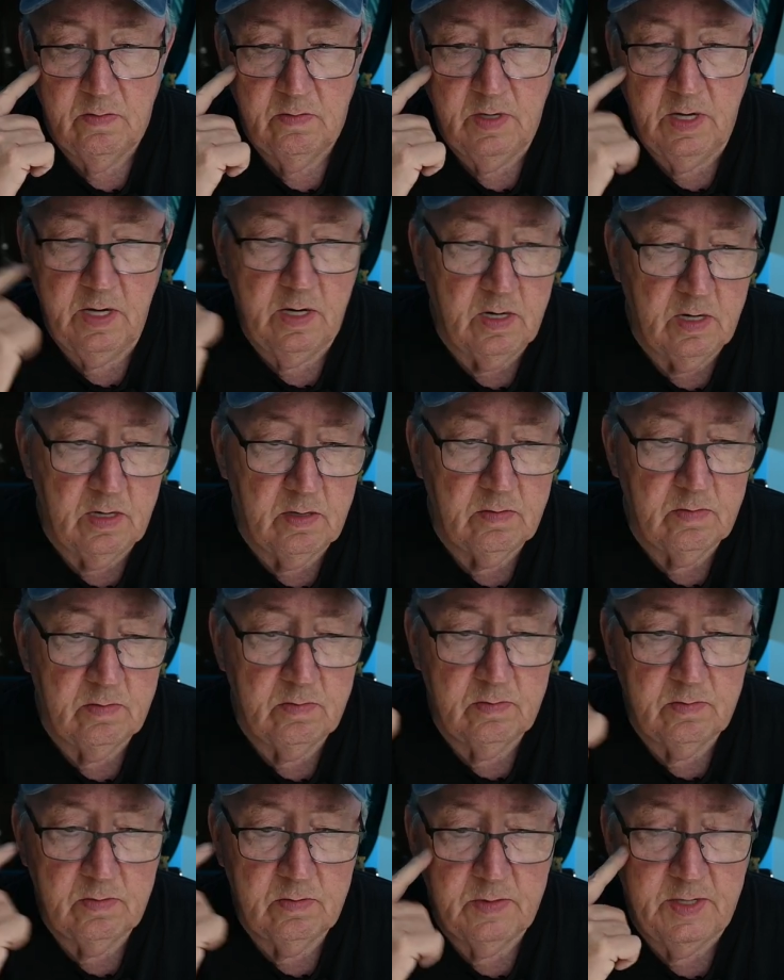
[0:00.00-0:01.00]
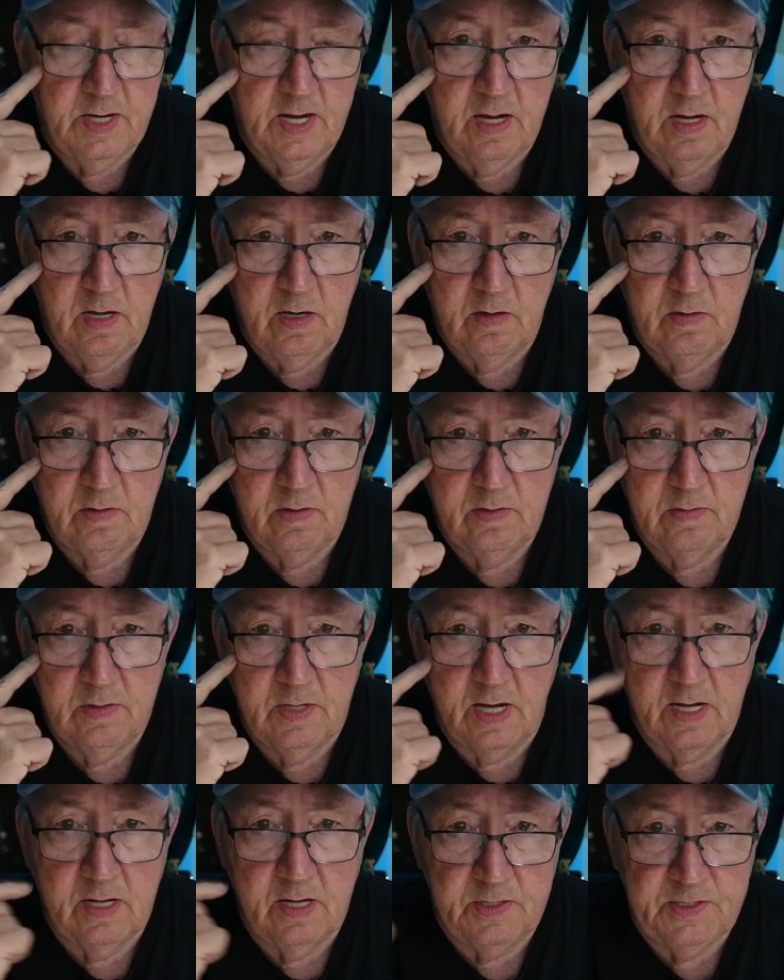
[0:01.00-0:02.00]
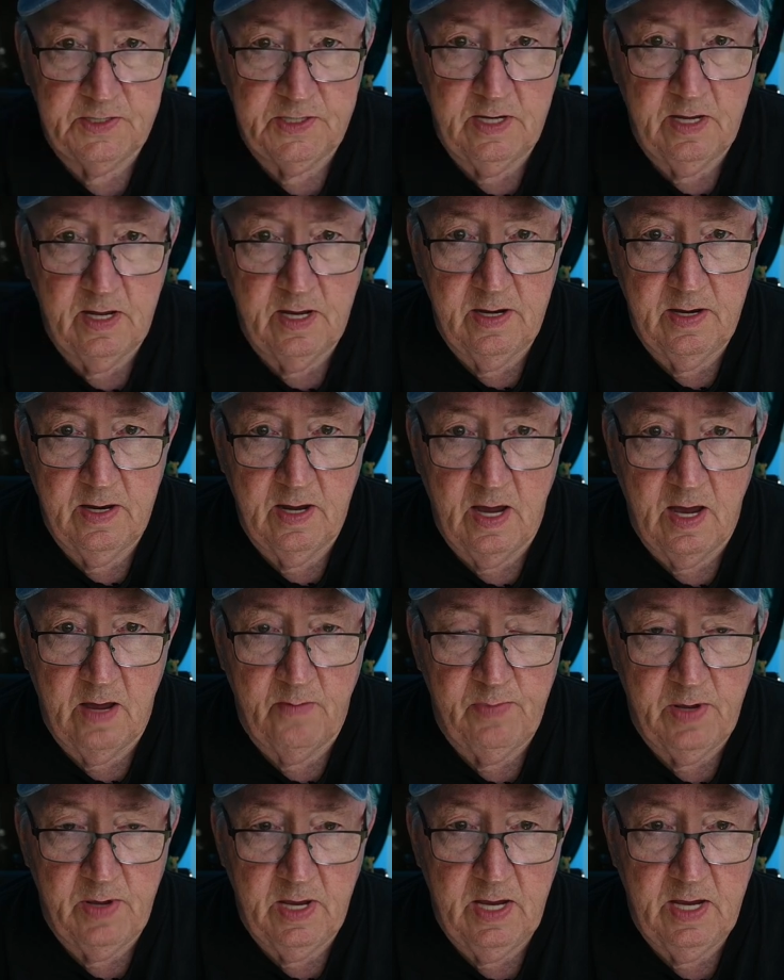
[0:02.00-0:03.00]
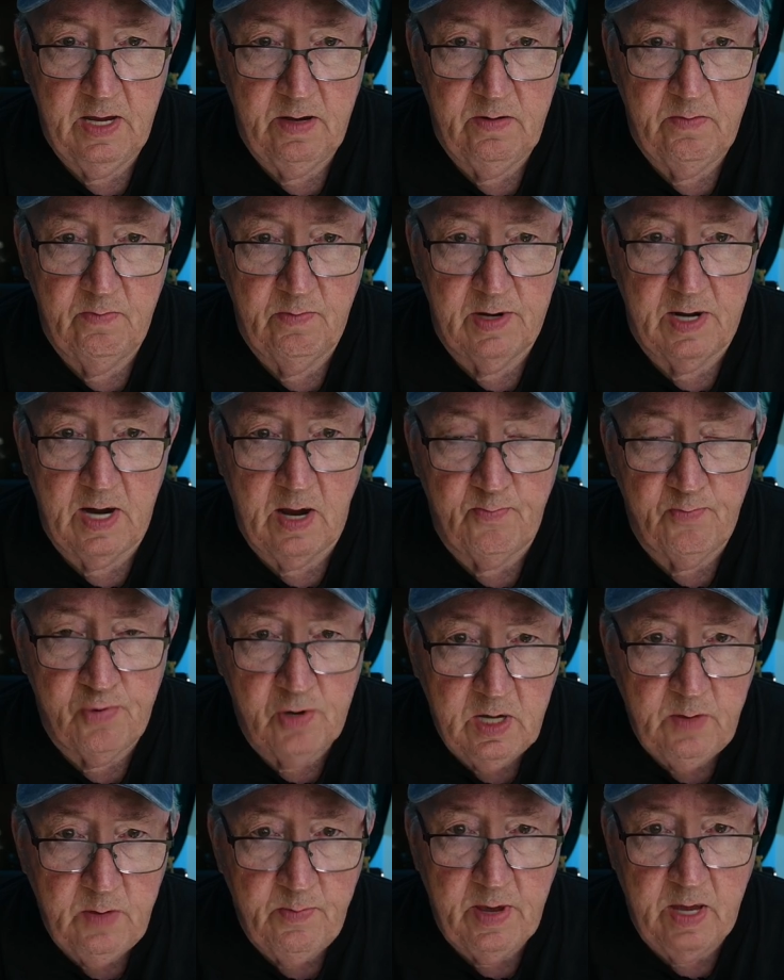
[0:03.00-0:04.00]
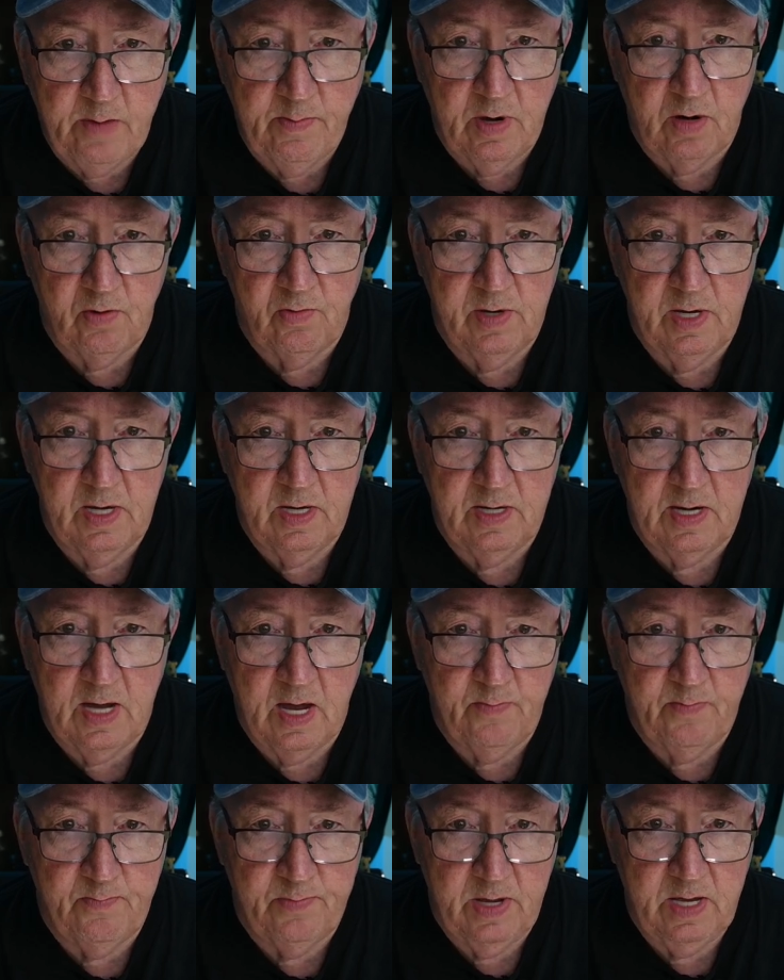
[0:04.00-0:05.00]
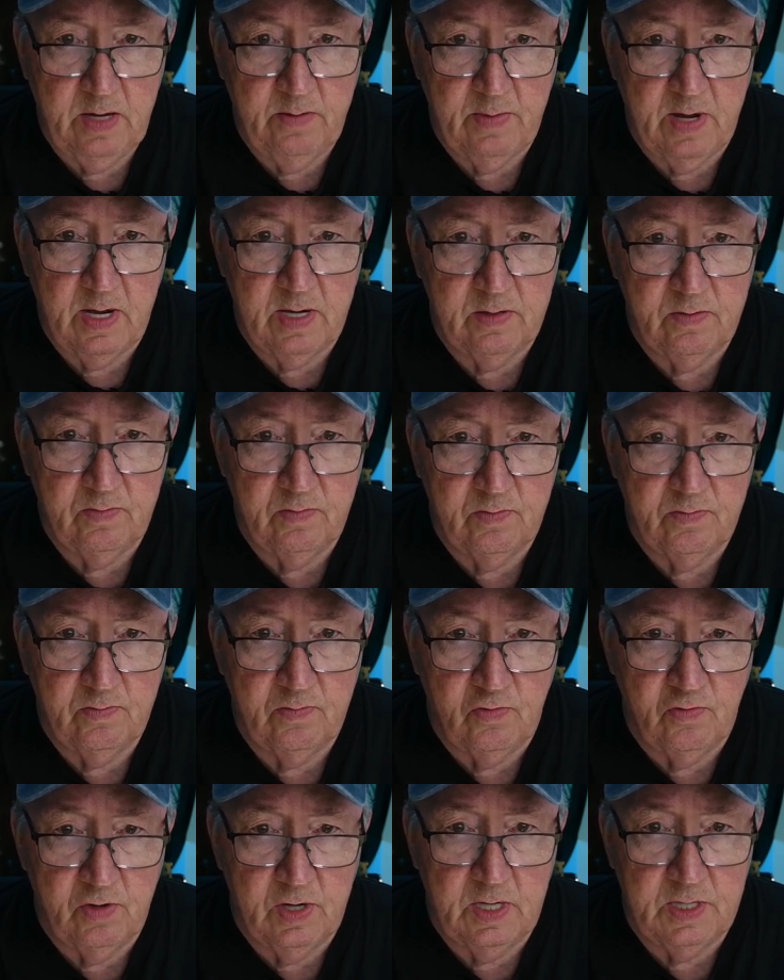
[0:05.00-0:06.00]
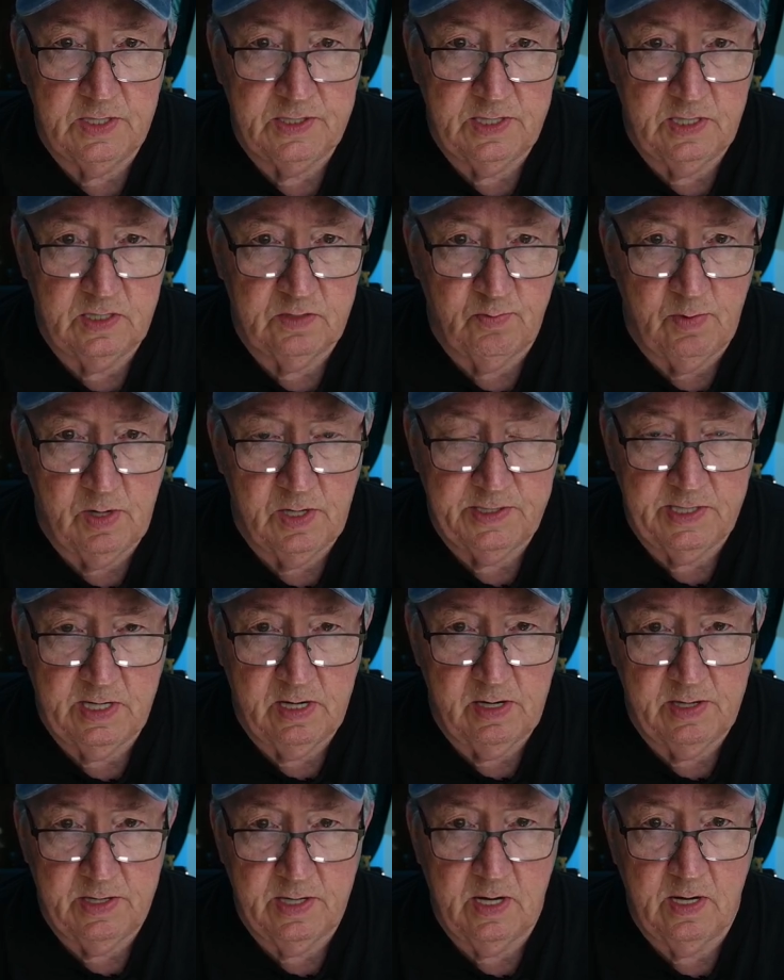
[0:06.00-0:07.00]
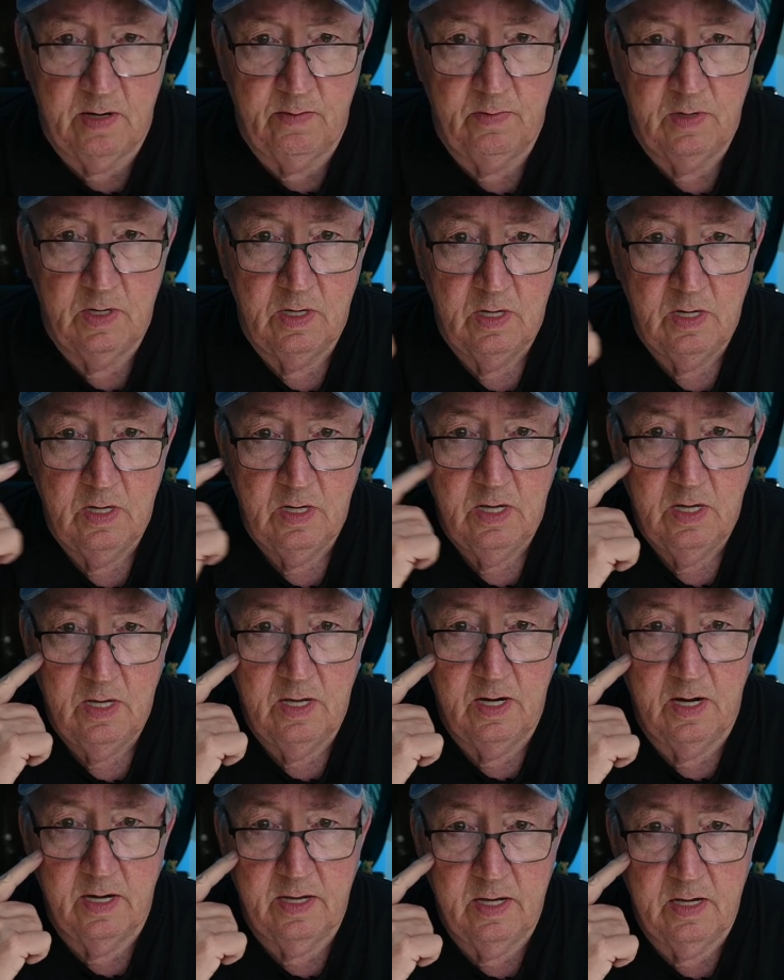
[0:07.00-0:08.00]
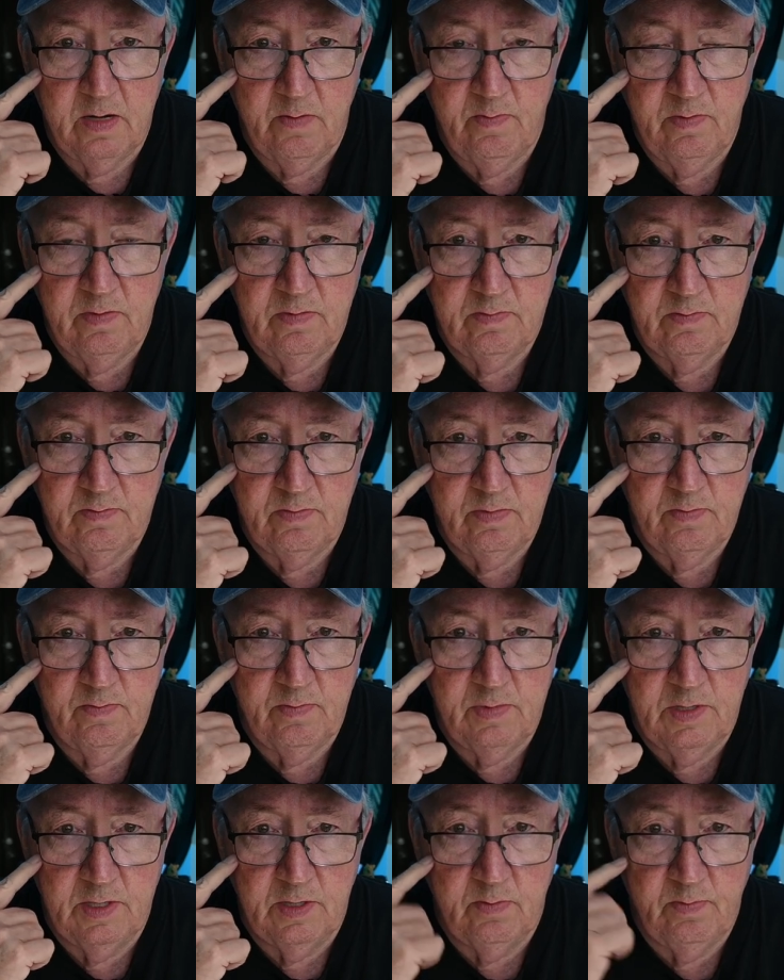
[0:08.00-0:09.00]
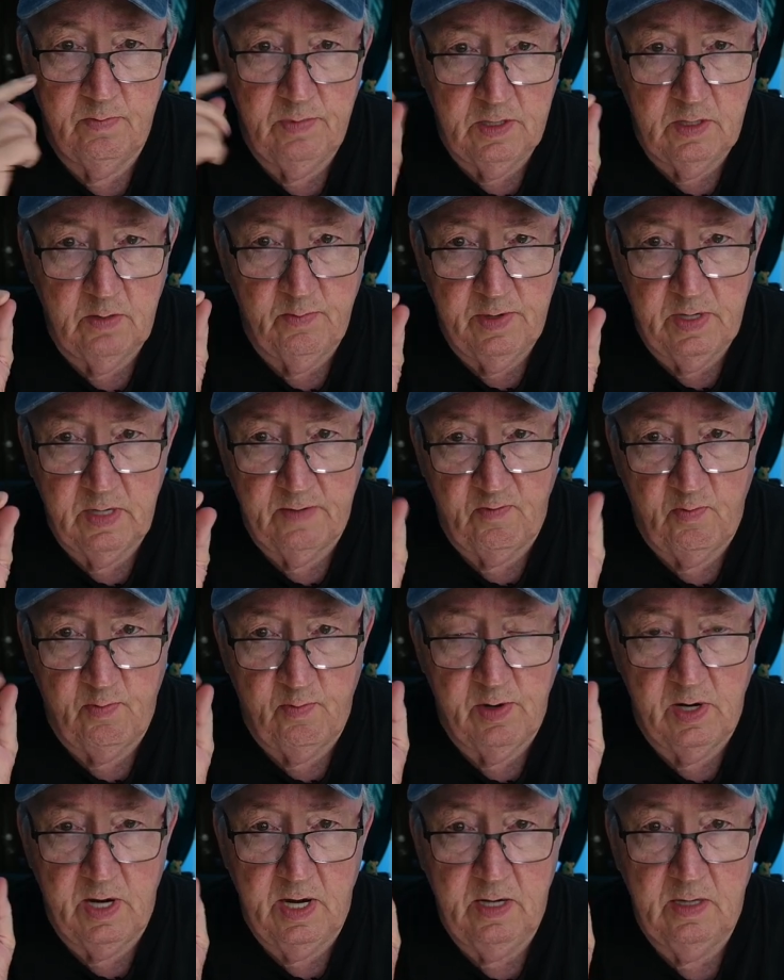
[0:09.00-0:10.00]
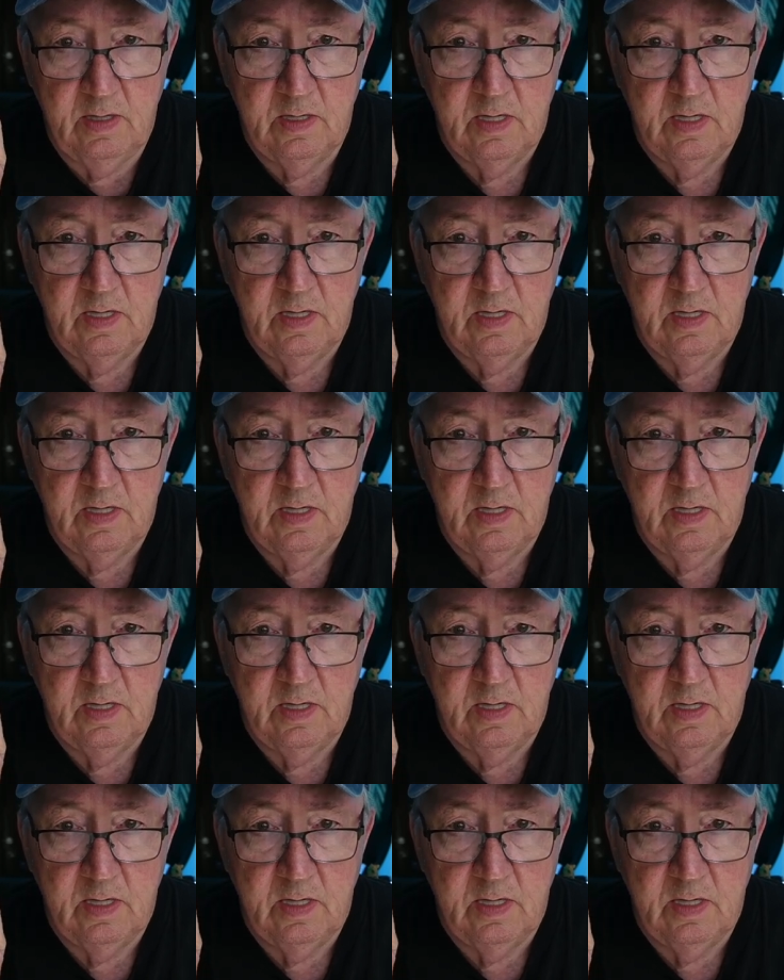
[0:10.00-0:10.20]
Here, now, like I said, I paid, but I prepaid my rent. I pay my rent six months at a time, and I get a little, little bit of a break.